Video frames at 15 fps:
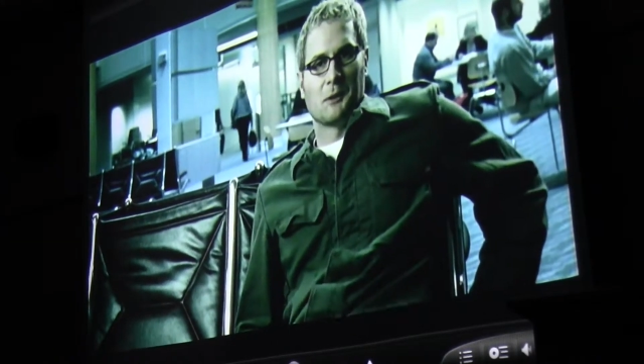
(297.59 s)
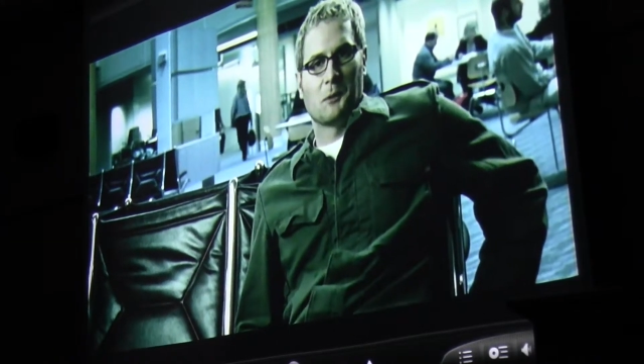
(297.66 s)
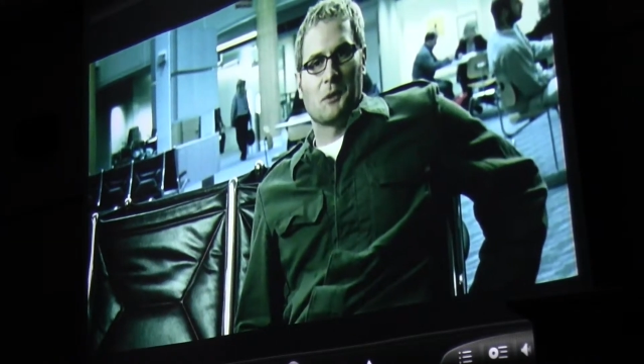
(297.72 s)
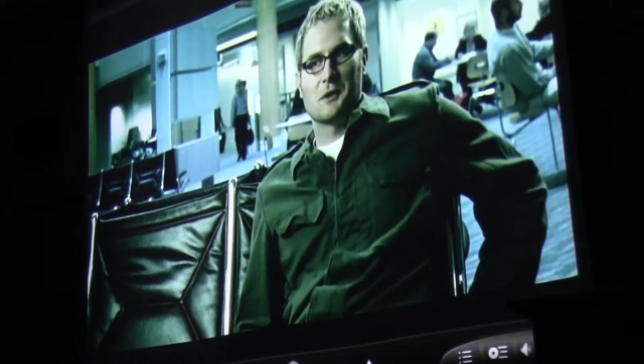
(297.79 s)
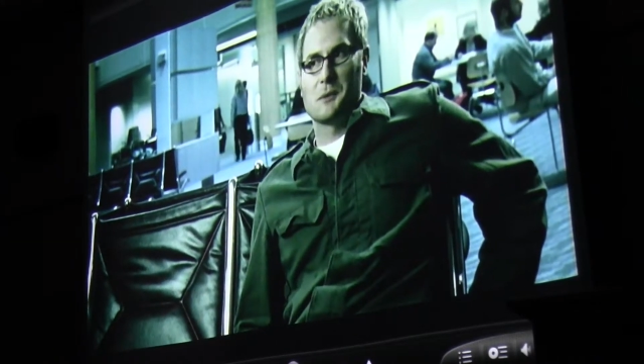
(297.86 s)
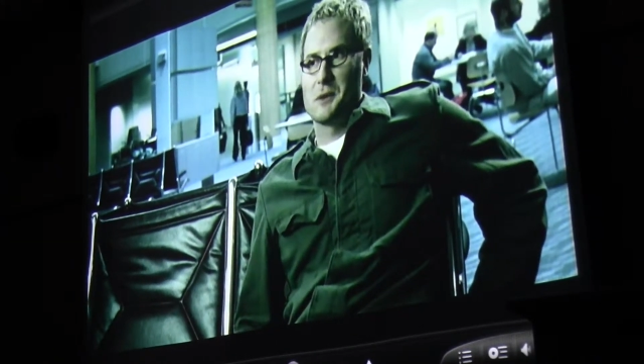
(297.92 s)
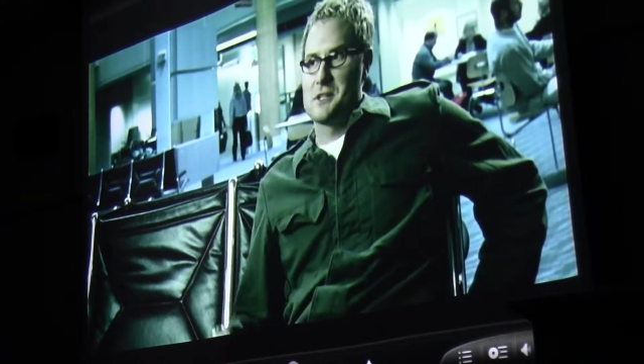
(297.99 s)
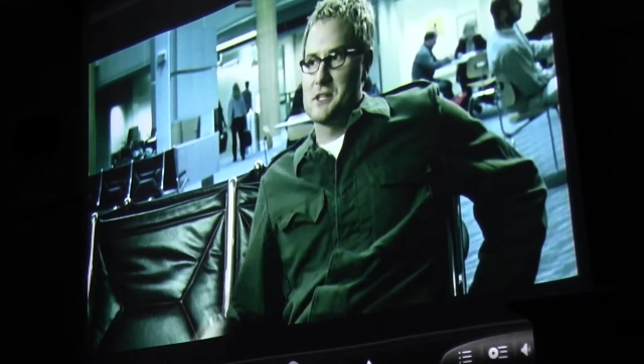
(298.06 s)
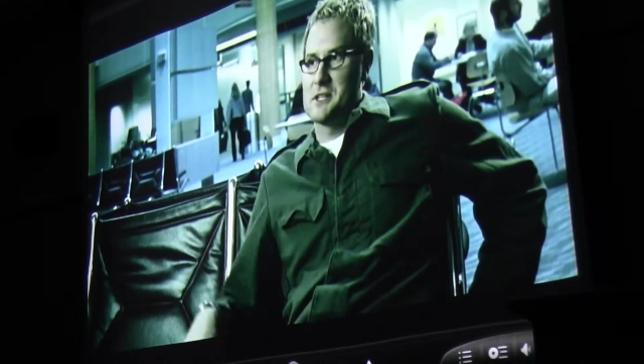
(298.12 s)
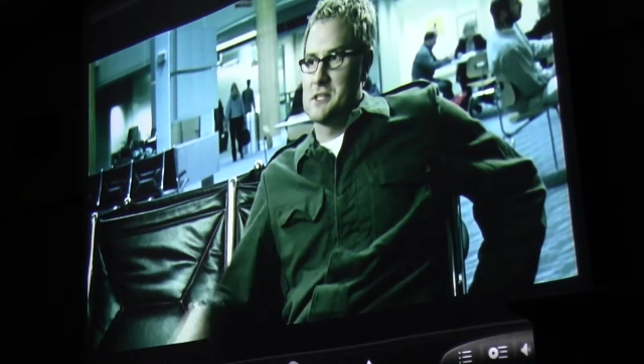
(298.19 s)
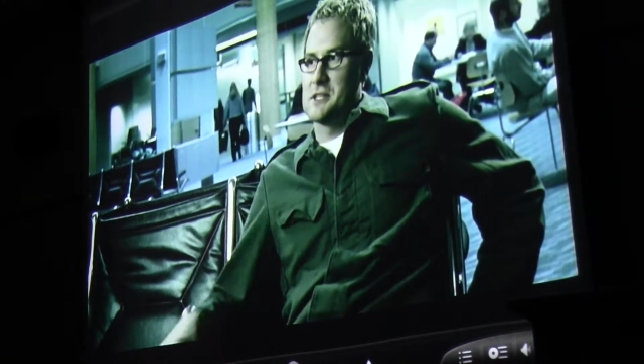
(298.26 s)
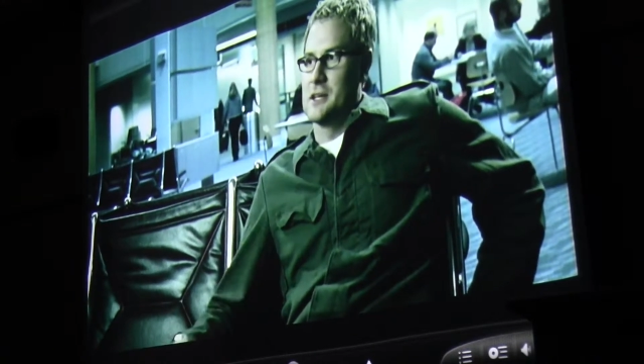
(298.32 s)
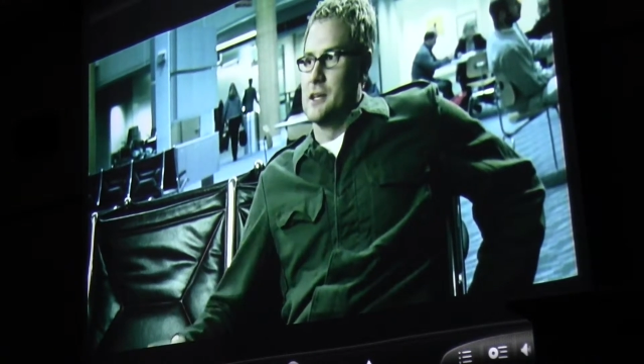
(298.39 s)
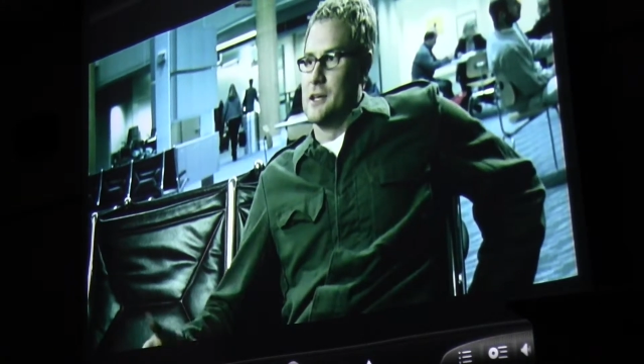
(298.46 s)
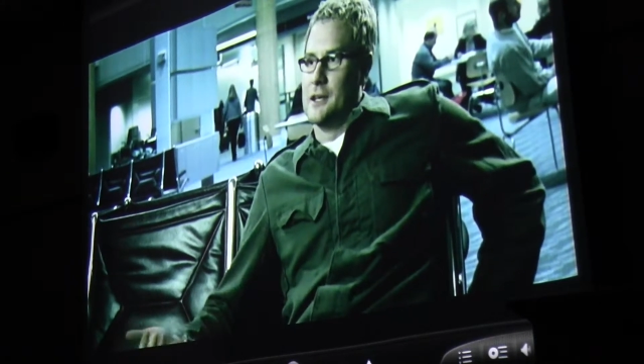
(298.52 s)
Which
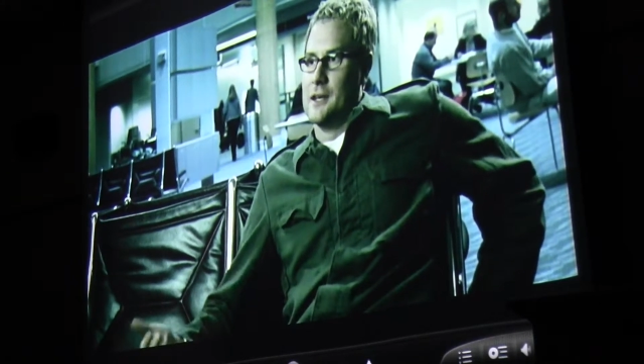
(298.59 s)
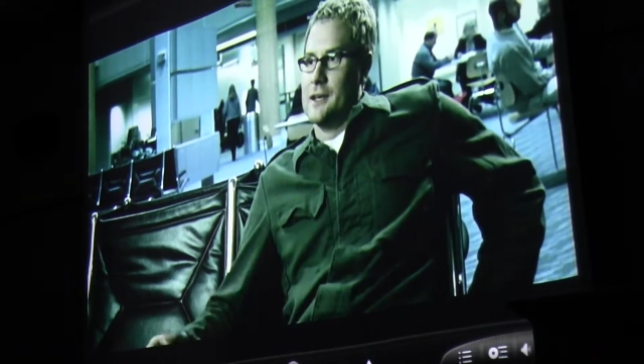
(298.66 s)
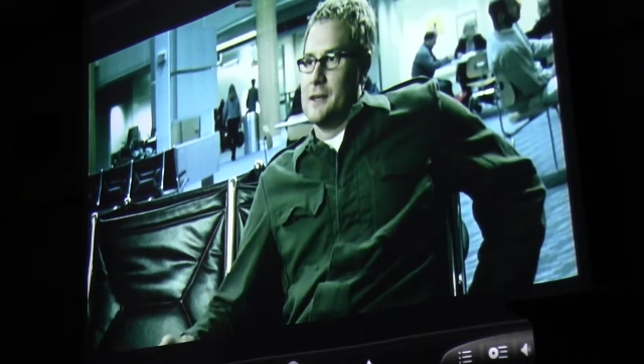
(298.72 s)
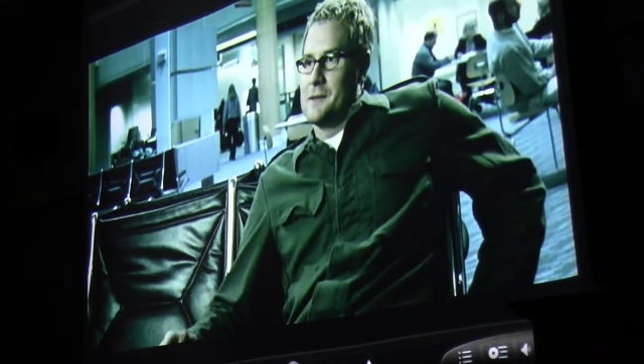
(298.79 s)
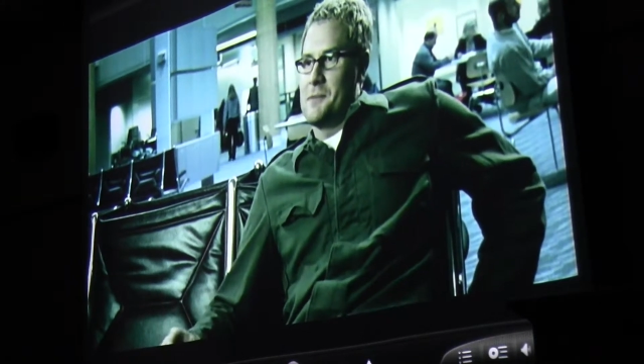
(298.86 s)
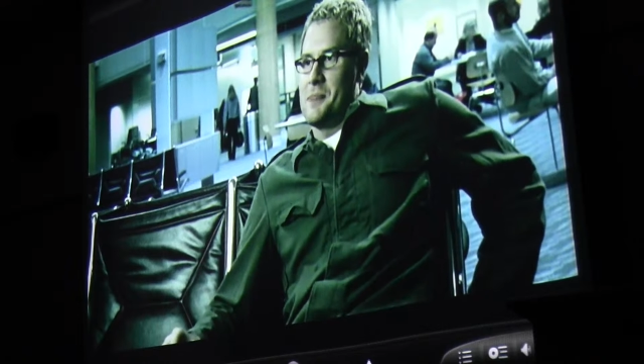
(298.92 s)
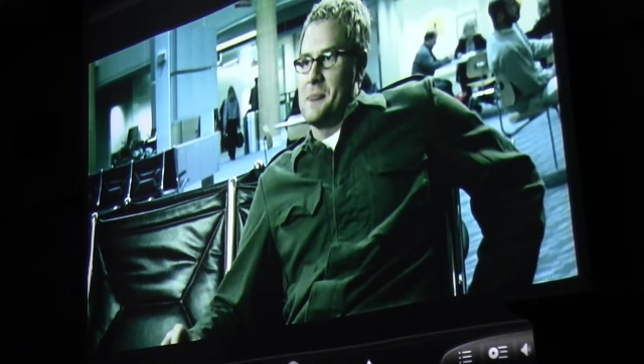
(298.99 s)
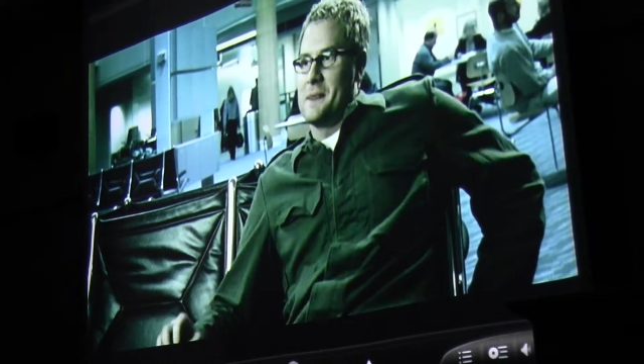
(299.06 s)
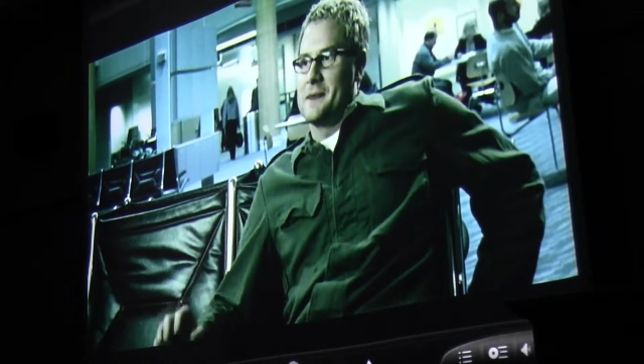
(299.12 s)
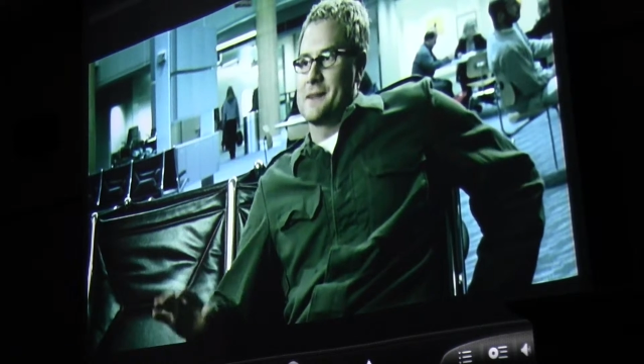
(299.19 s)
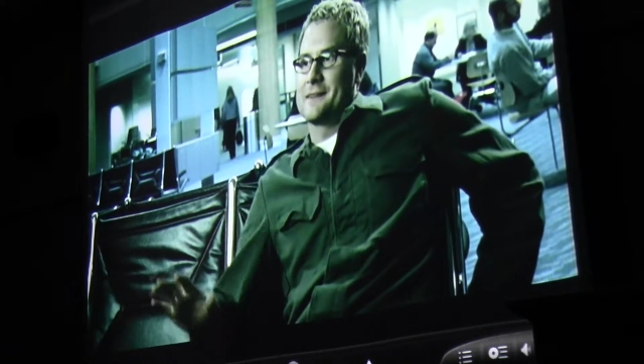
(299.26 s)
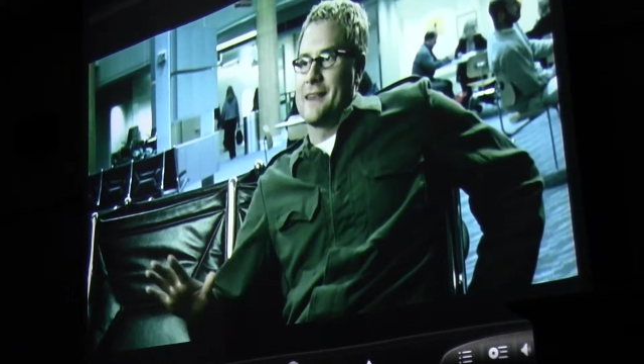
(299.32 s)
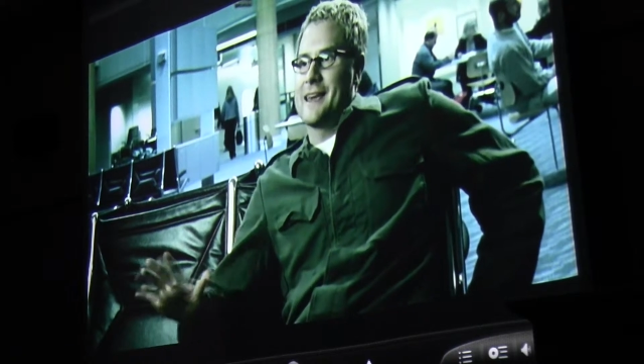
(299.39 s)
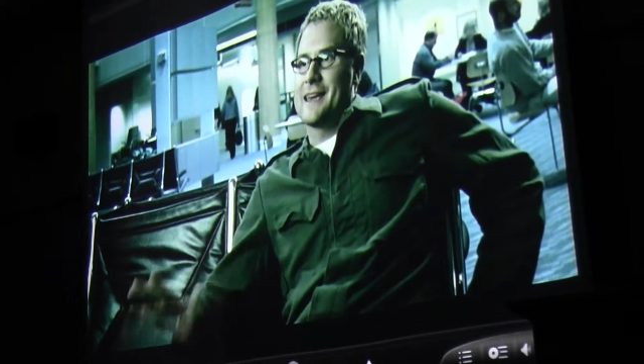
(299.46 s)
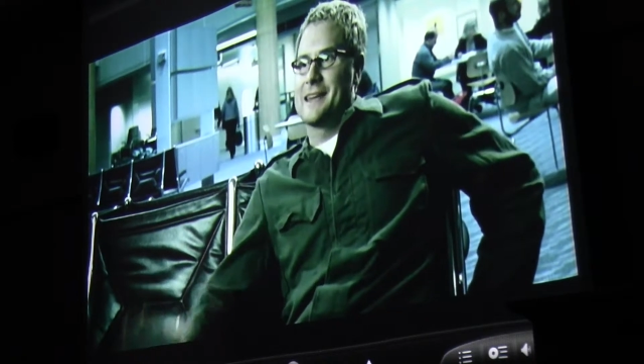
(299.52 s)
is,
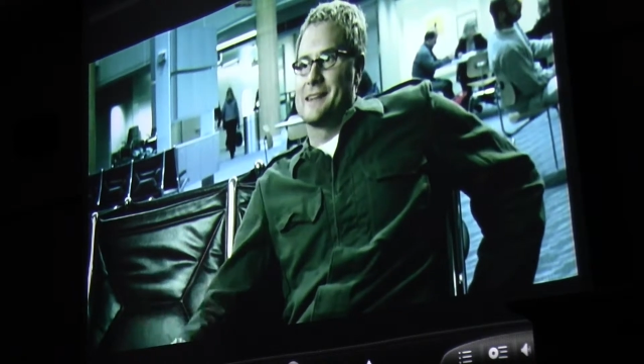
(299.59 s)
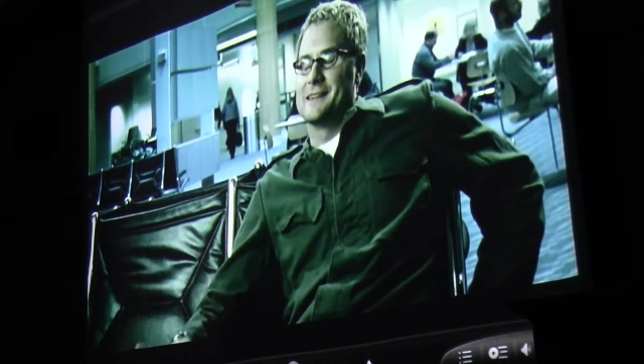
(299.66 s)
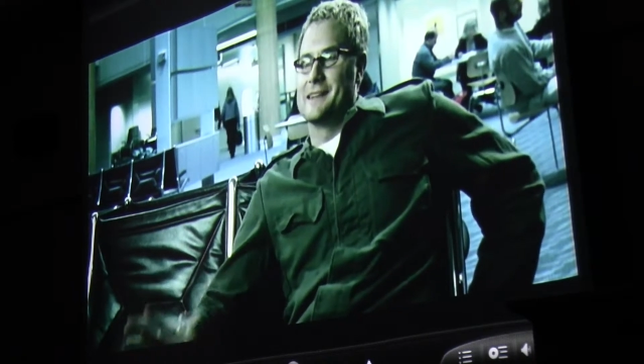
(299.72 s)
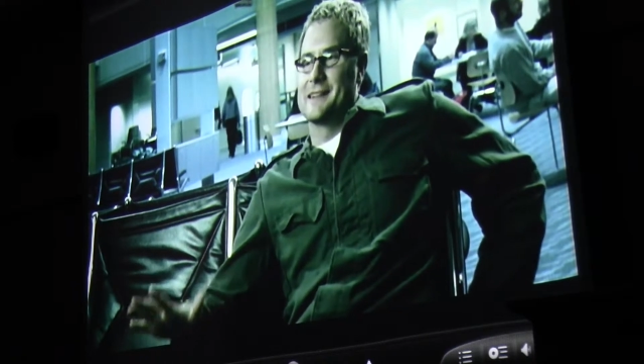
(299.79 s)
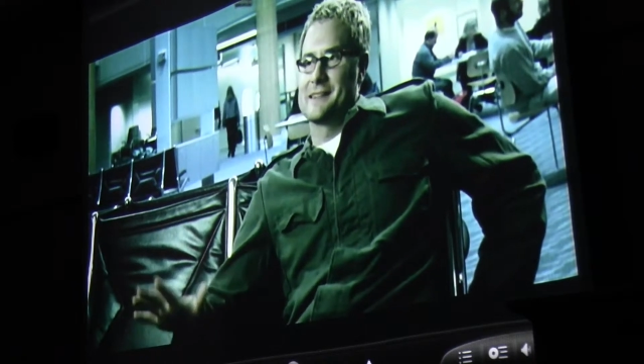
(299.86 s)
it's like a,